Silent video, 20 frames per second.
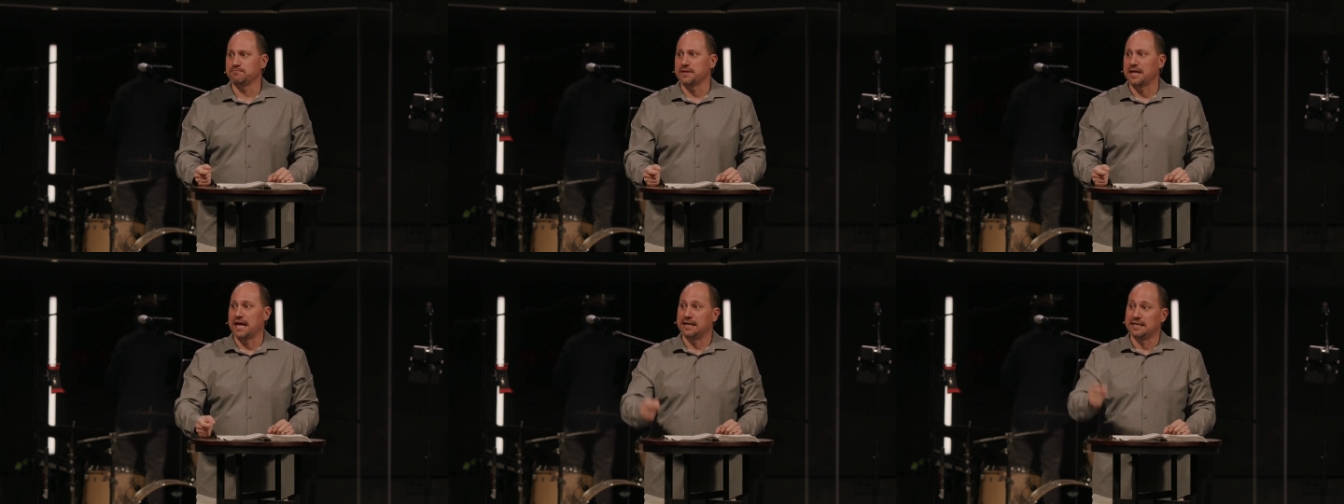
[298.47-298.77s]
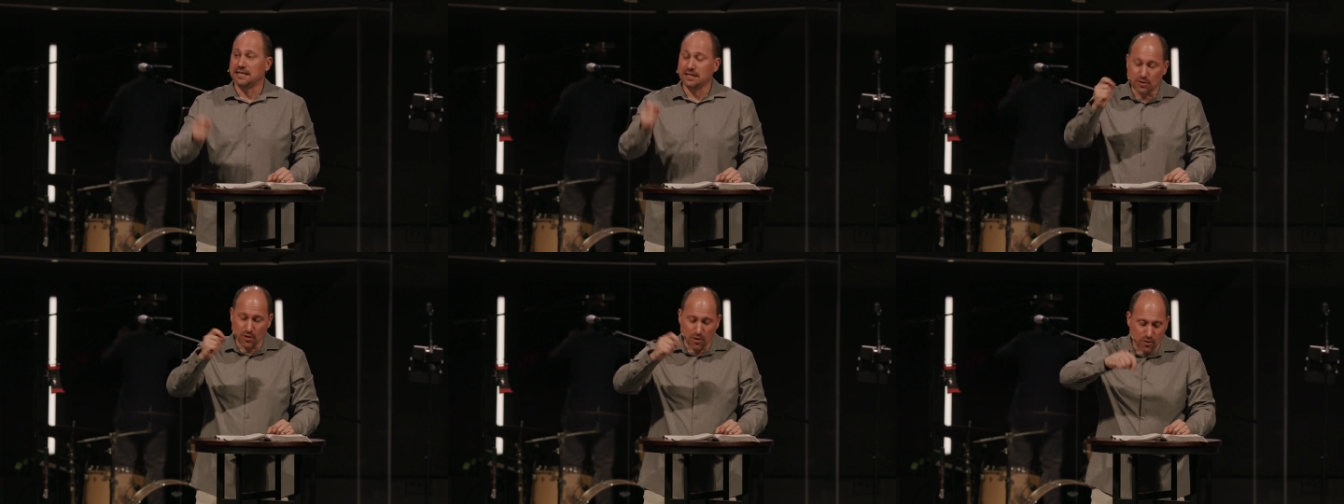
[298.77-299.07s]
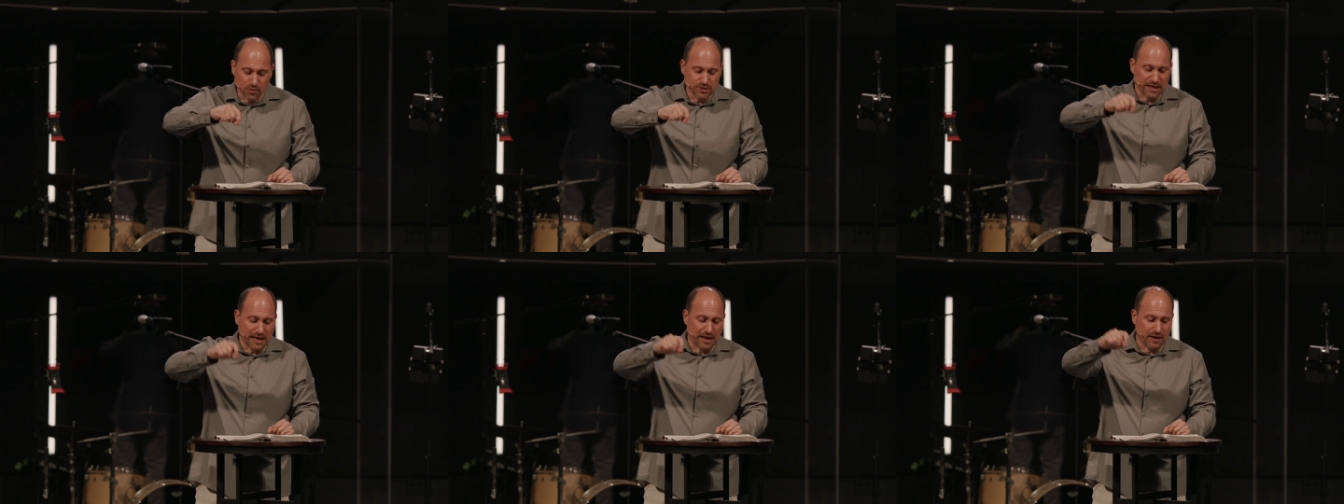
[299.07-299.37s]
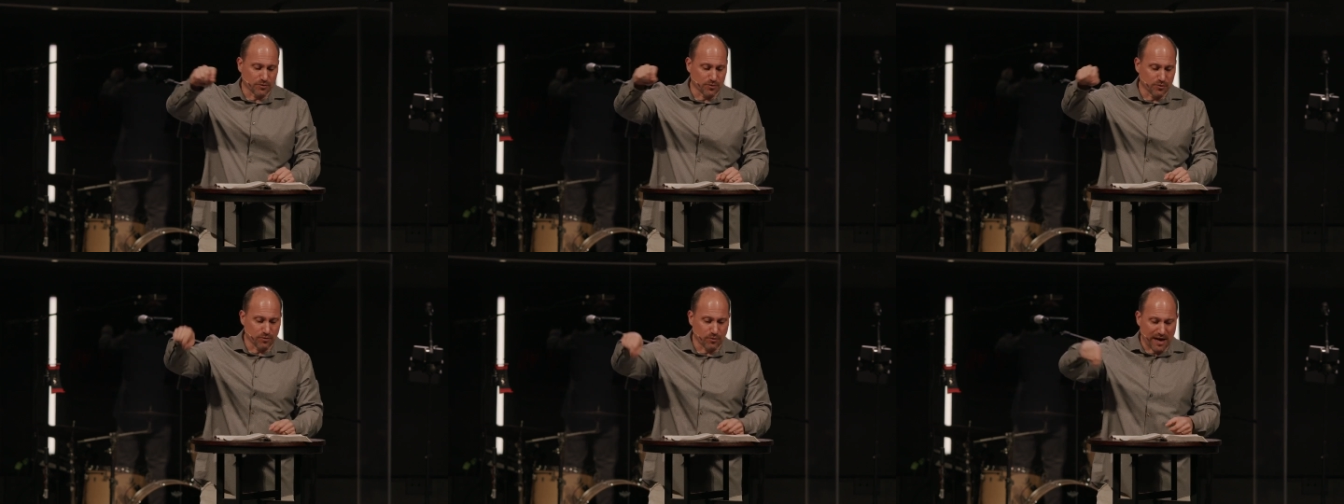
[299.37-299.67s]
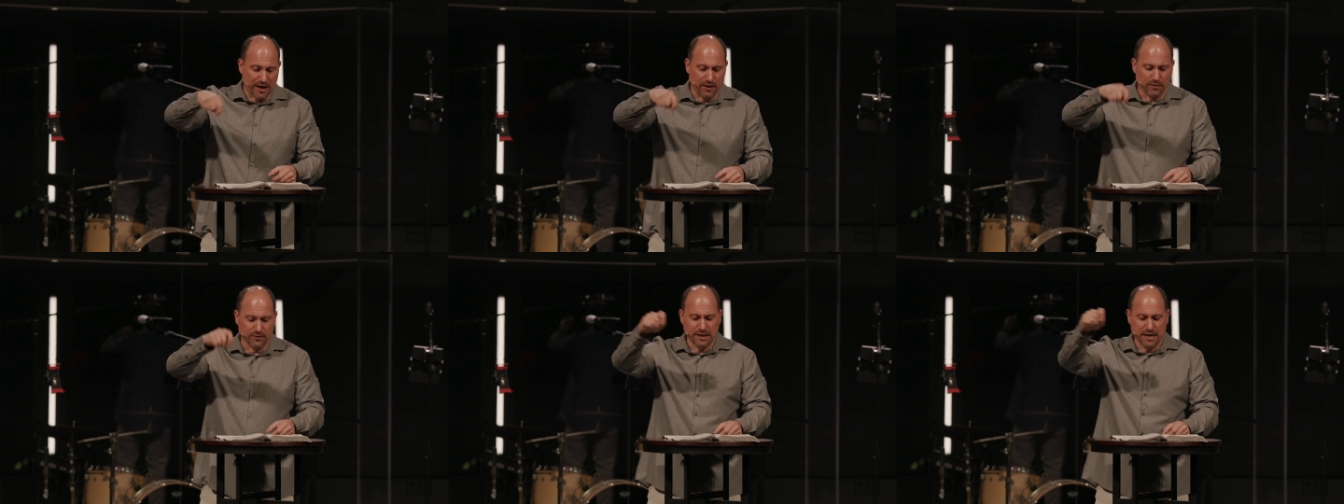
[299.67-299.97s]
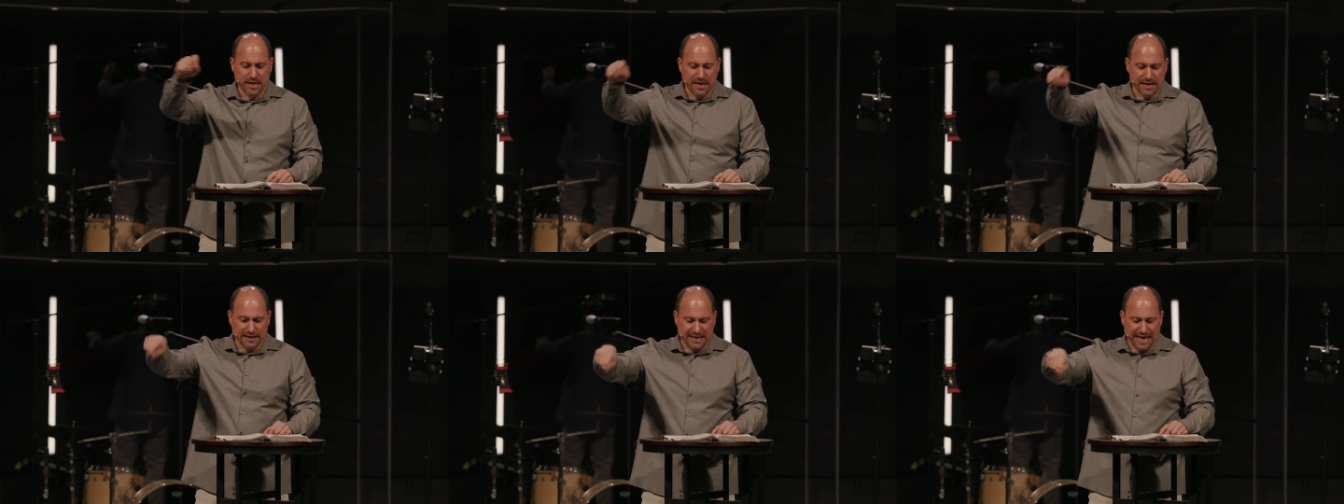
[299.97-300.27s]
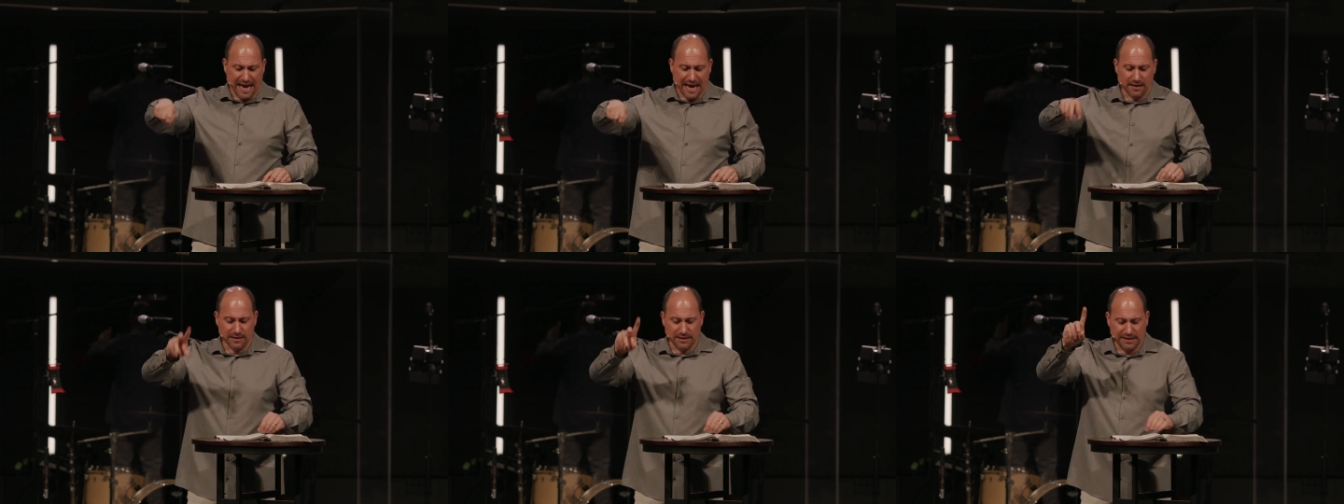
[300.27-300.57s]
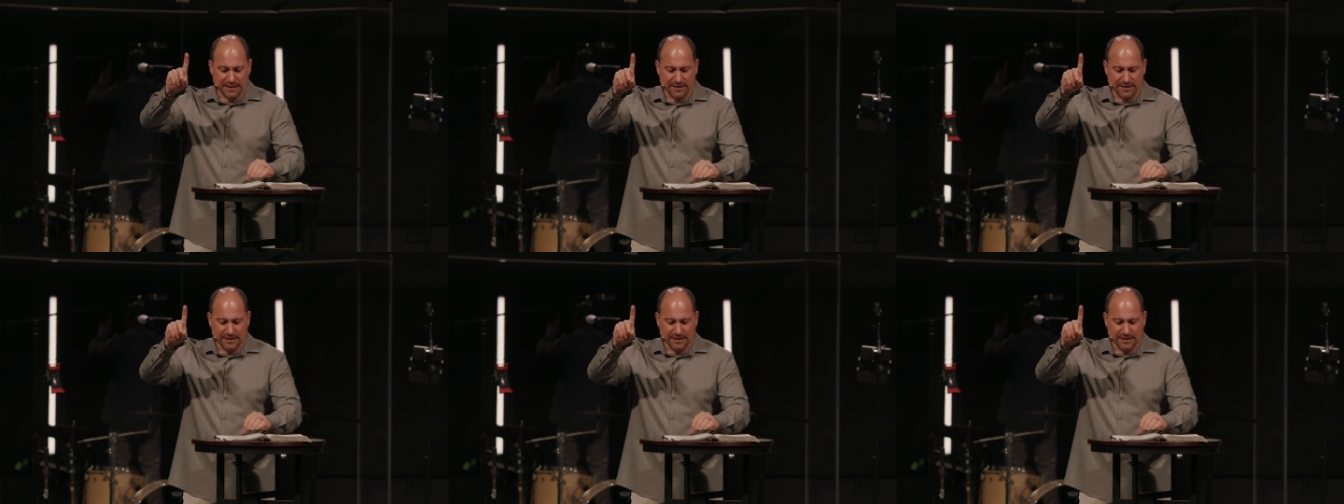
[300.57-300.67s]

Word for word: And he goes out throughout Galilee.